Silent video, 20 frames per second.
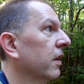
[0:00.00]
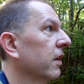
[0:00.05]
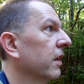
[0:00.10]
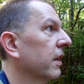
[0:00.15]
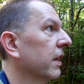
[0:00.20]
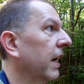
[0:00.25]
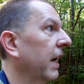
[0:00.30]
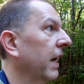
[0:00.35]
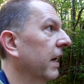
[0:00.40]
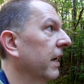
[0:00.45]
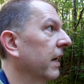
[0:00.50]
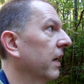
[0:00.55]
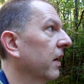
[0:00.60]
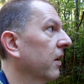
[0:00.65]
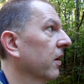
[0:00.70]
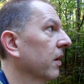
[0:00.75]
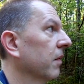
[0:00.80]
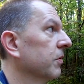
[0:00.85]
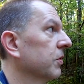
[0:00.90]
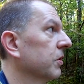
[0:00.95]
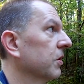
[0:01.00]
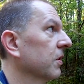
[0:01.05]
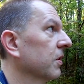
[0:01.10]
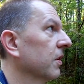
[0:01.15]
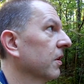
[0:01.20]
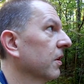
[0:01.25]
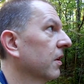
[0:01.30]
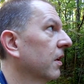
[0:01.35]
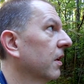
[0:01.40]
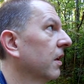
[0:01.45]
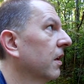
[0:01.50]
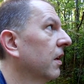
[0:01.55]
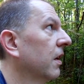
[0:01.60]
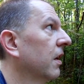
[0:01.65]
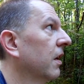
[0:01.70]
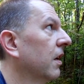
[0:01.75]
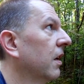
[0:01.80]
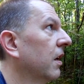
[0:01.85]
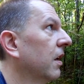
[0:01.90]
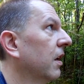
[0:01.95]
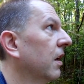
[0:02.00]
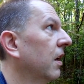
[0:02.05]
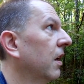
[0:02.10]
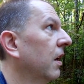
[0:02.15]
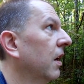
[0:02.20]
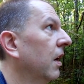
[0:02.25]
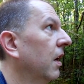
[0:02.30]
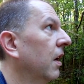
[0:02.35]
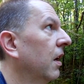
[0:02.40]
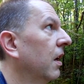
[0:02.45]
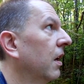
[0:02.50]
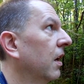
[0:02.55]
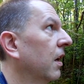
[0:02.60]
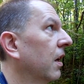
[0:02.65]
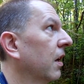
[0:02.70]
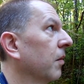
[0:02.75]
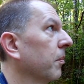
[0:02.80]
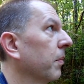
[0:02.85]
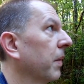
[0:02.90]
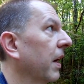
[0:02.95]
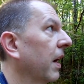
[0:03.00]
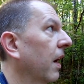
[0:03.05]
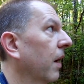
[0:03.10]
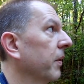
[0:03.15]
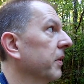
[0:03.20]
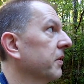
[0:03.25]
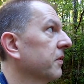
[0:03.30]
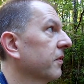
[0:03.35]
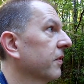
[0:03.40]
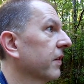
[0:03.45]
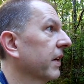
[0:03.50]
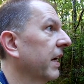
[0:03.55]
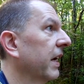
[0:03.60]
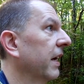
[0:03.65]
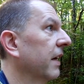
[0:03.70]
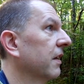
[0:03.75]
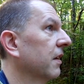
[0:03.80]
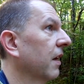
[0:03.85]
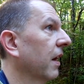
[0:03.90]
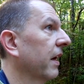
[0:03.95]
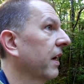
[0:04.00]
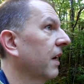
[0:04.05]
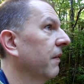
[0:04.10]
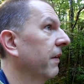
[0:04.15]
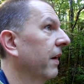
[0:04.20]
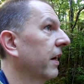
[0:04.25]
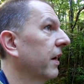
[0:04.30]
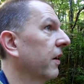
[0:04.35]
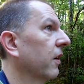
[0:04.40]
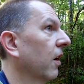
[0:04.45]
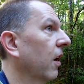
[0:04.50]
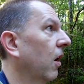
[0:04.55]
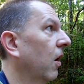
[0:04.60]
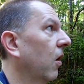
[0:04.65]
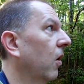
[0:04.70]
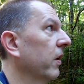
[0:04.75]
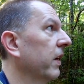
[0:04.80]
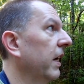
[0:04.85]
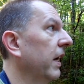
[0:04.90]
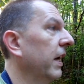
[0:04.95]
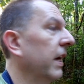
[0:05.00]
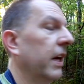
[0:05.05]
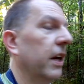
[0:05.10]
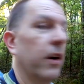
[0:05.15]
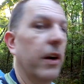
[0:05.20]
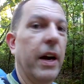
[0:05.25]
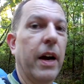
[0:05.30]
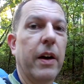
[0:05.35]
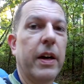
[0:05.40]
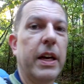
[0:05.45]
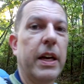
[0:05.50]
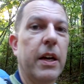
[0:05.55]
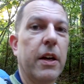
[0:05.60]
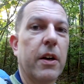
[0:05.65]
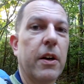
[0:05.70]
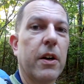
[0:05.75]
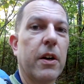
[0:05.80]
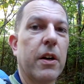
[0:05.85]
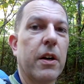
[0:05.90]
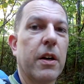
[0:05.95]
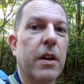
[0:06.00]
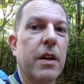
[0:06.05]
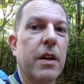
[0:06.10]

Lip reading: You can't hear it, I'm sure. But I always forget until I come out here. All you hear out here